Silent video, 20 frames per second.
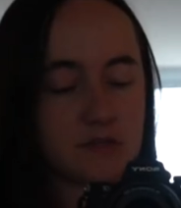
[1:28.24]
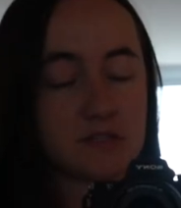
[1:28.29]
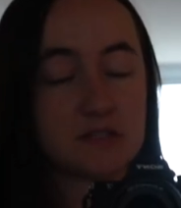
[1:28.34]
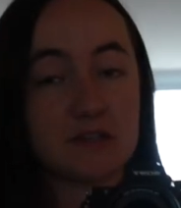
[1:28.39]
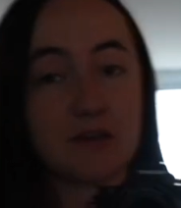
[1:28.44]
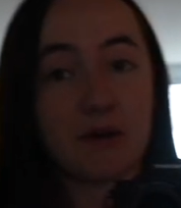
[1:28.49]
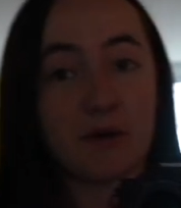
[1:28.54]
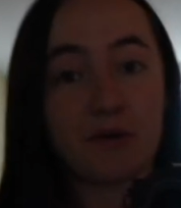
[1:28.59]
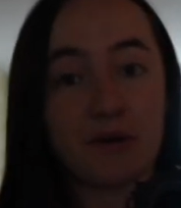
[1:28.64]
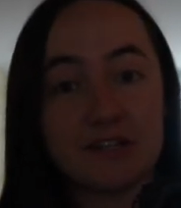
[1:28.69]

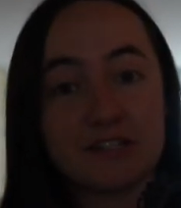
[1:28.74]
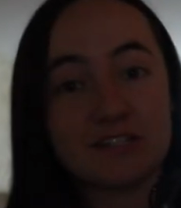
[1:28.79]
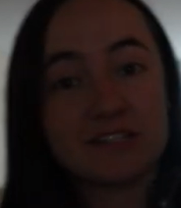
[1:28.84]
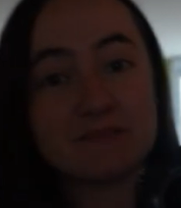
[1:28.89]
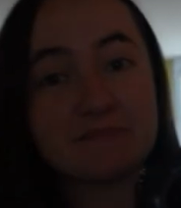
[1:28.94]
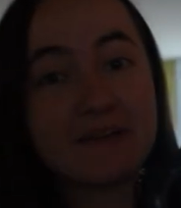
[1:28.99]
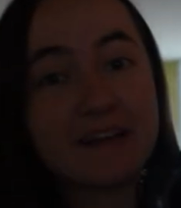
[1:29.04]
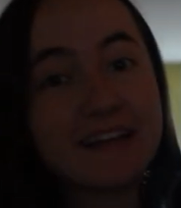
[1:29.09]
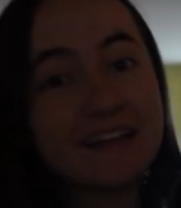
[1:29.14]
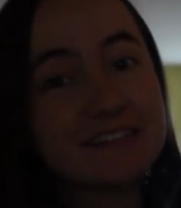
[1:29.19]
So I
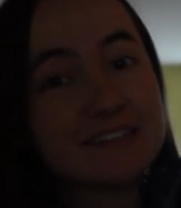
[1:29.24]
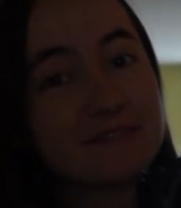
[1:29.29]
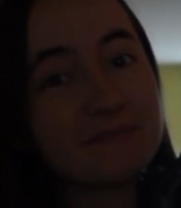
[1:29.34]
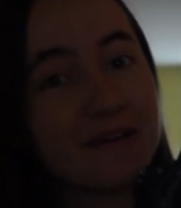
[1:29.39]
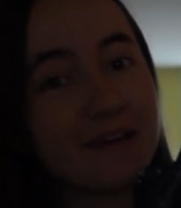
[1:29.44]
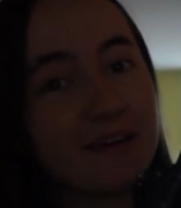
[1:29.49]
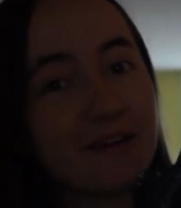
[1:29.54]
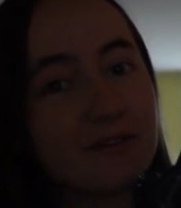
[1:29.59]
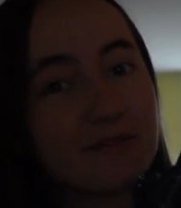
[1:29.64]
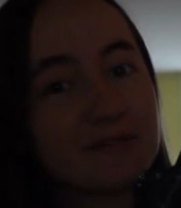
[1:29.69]
just made it to
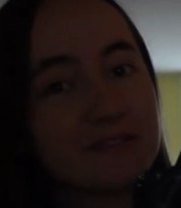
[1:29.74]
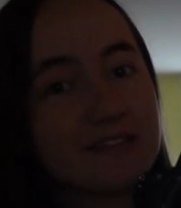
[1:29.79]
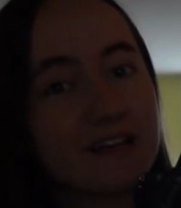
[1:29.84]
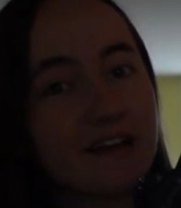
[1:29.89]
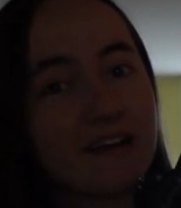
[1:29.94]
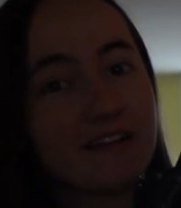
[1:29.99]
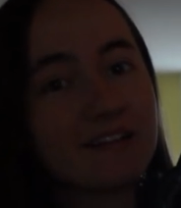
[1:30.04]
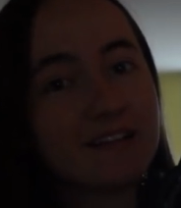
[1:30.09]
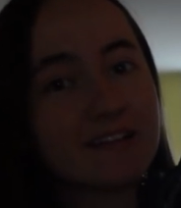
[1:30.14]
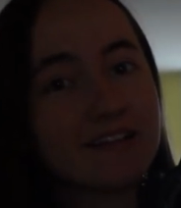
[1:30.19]
my
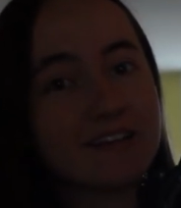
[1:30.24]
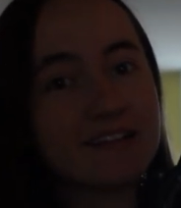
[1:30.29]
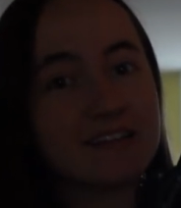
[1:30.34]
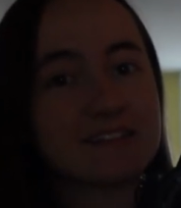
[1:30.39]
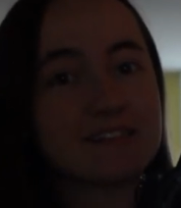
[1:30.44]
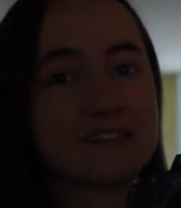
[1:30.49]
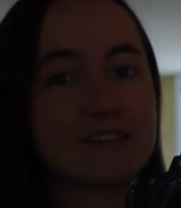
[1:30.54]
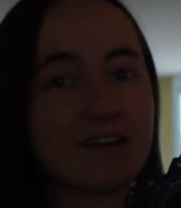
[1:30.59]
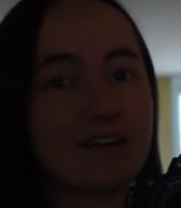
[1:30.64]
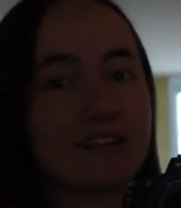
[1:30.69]
hotel in
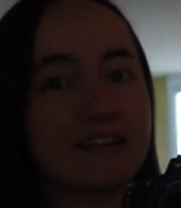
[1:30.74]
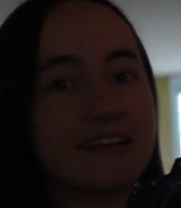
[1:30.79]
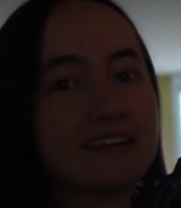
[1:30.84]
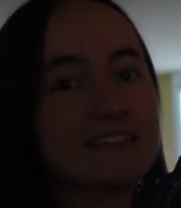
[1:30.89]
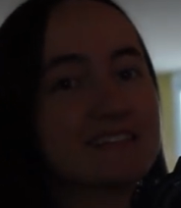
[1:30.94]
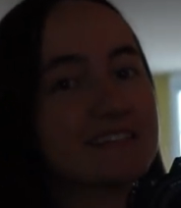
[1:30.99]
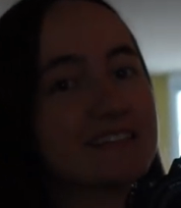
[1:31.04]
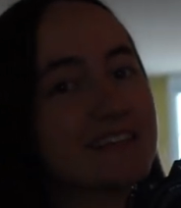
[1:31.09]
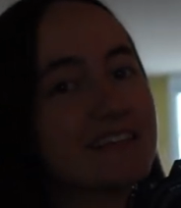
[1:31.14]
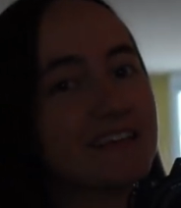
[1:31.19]
Salt Lake
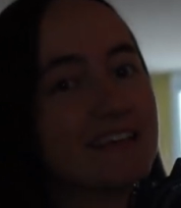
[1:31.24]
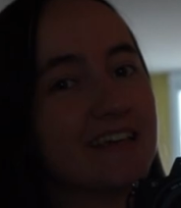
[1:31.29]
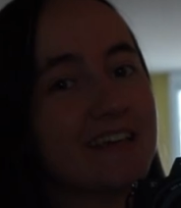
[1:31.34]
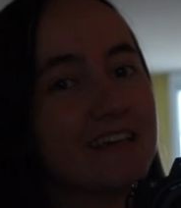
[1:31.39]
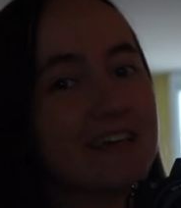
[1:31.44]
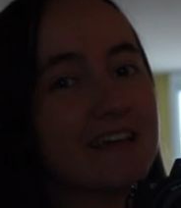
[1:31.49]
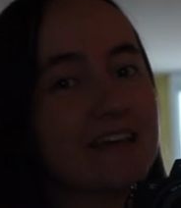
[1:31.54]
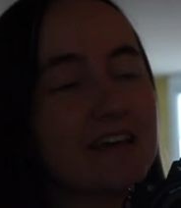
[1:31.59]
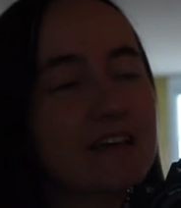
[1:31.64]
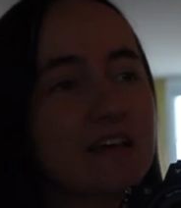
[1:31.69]

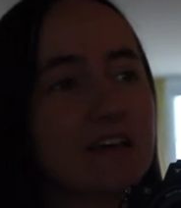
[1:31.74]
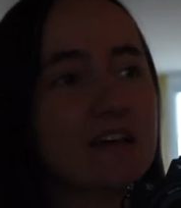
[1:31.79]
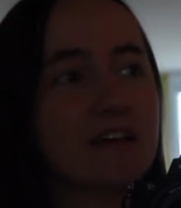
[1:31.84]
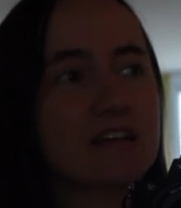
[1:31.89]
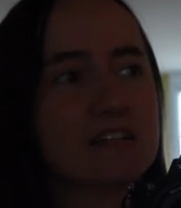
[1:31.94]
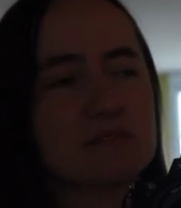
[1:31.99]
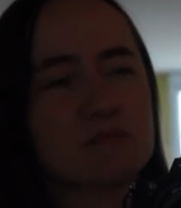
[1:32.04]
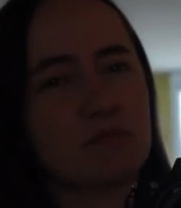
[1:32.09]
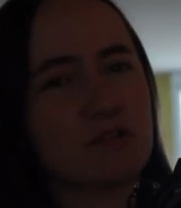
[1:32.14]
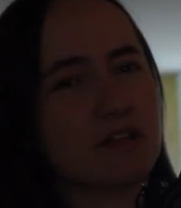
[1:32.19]
City.
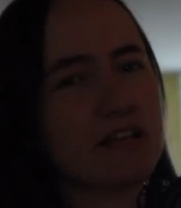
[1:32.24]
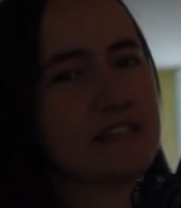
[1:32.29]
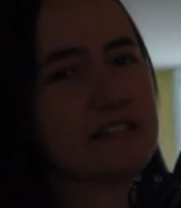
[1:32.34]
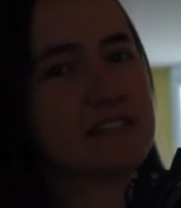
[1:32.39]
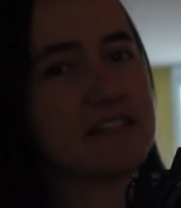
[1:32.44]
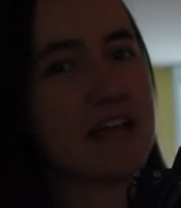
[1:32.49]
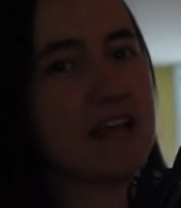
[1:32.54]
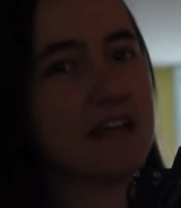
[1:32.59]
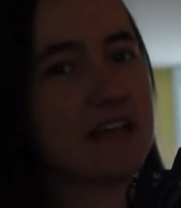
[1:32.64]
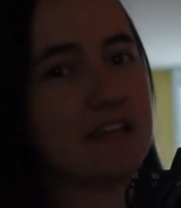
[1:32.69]
It's more like
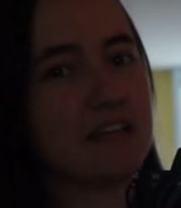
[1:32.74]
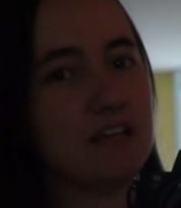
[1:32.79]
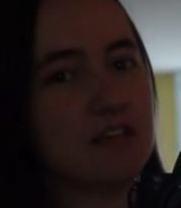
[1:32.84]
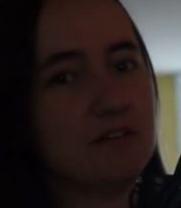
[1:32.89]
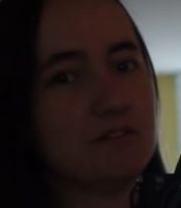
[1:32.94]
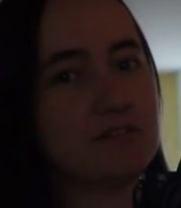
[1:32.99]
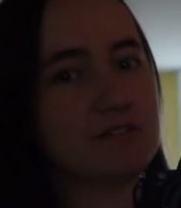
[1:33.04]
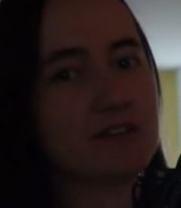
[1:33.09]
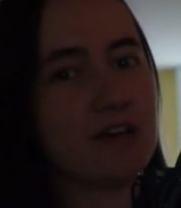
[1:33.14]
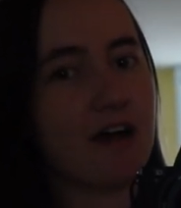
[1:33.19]
Sandy,
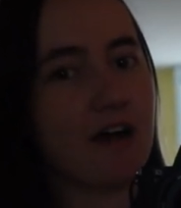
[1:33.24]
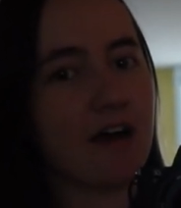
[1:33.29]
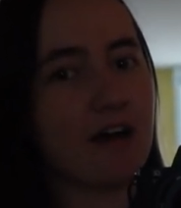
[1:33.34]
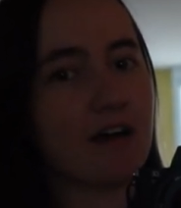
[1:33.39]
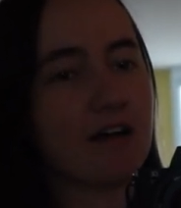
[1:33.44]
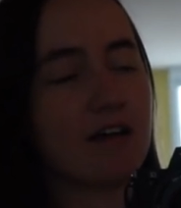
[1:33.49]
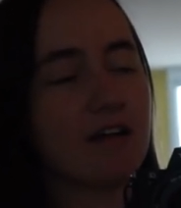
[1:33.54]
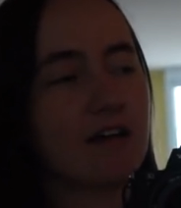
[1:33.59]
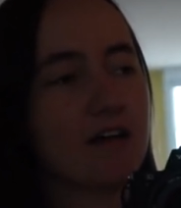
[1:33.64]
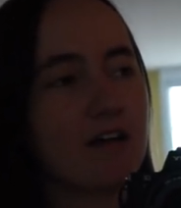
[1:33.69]
Utah.
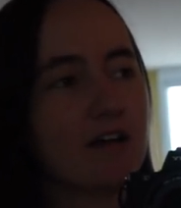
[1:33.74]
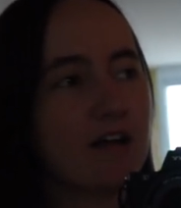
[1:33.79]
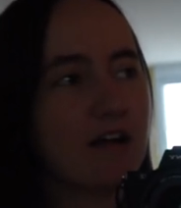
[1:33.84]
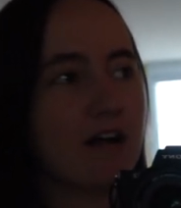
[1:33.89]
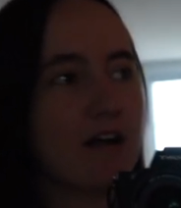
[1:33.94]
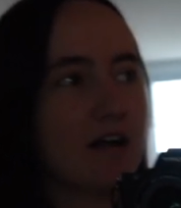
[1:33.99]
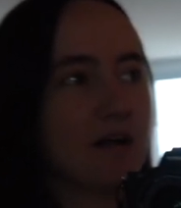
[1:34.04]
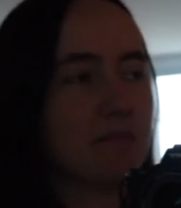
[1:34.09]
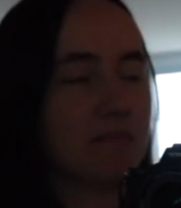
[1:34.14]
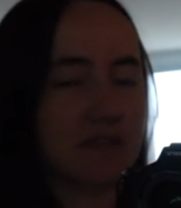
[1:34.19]

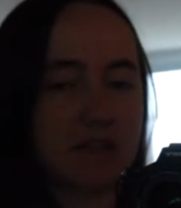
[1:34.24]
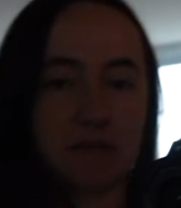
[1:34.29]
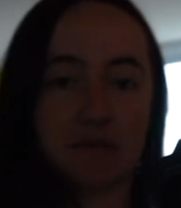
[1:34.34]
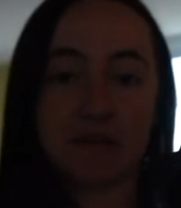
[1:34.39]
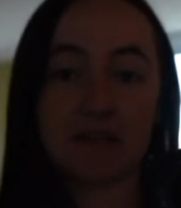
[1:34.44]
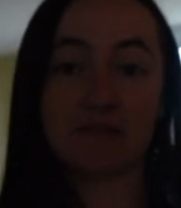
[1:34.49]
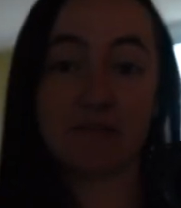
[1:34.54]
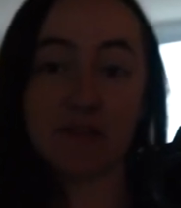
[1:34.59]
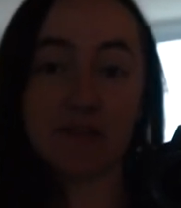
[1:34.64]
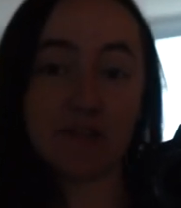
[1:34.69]
But let me
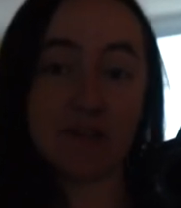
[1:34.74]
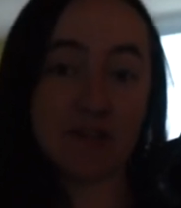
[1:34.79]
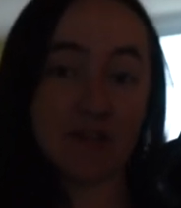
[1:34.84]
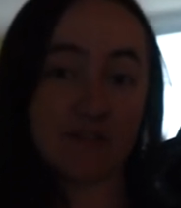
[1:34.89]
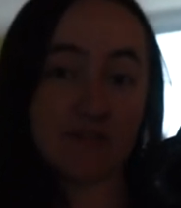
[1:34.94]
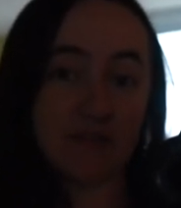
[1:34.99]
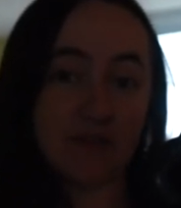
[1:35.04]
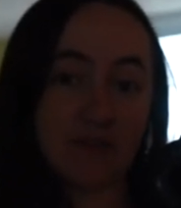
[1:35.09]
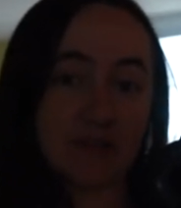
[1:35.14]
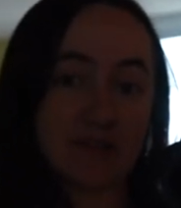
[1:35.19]
give you
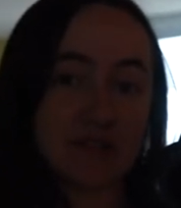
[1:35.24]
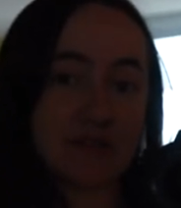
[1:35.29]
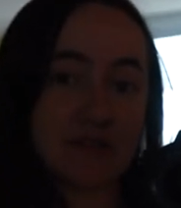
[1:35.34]
the